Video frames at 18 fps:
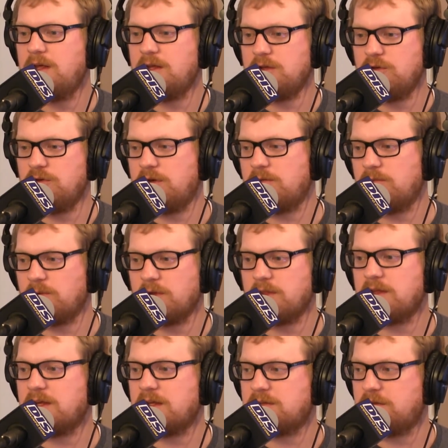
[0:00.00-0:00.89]
you didn't
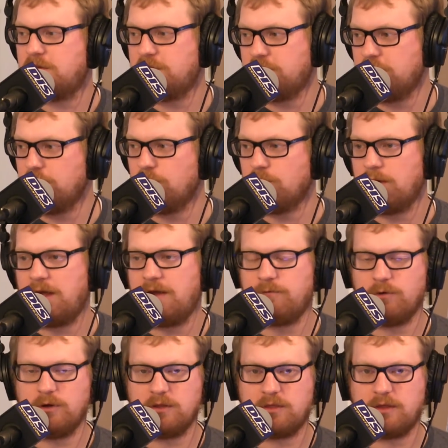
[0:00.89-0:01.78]
really get to do
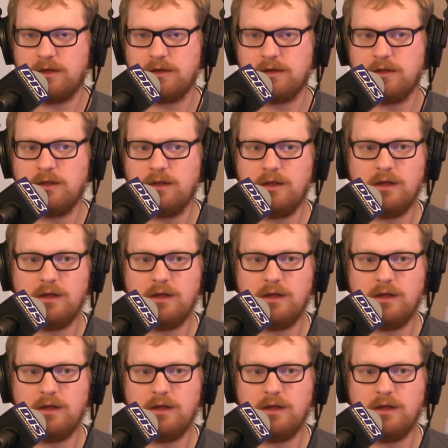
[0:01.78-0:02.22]
everything